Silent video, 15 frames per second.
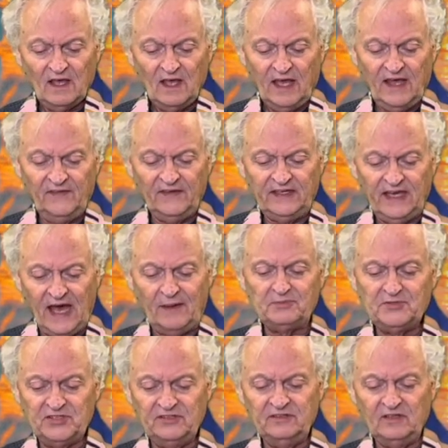And the
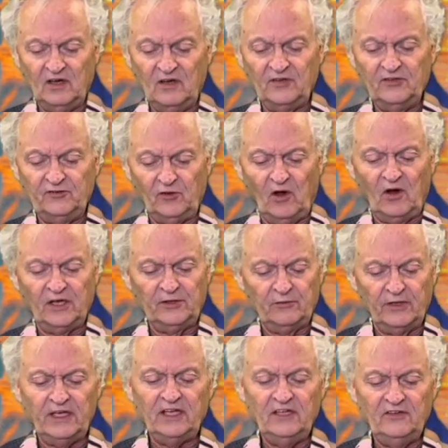caption on the drawing
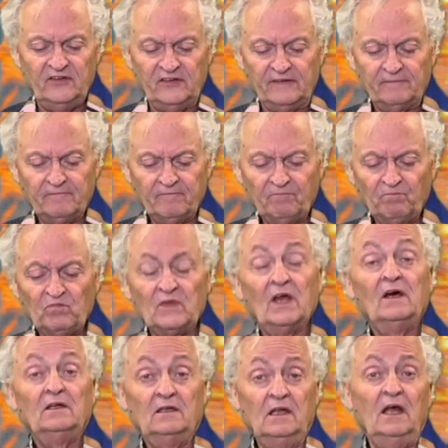reads,
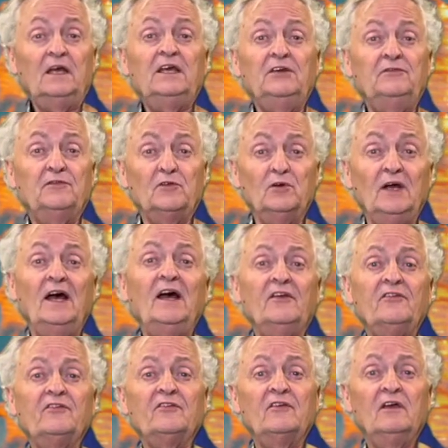"Lucky for
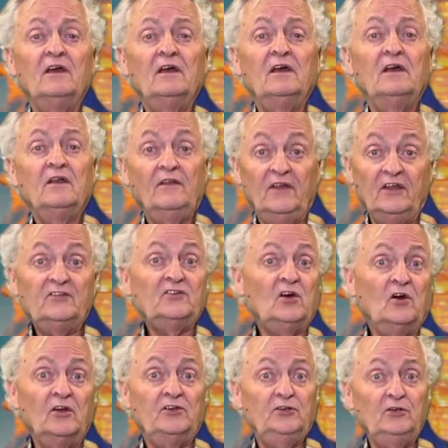us, this
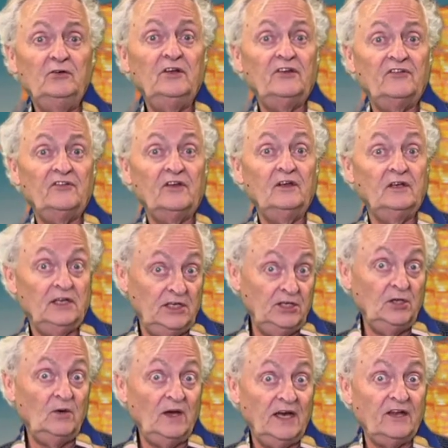cartoonist didn't
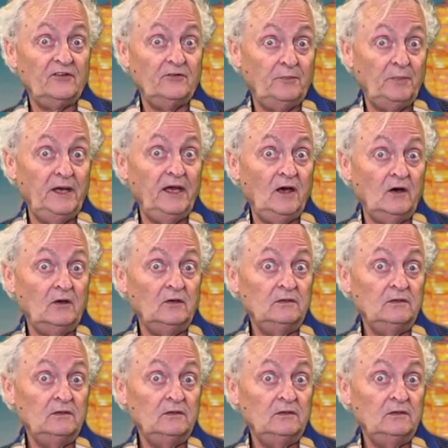know how to spell."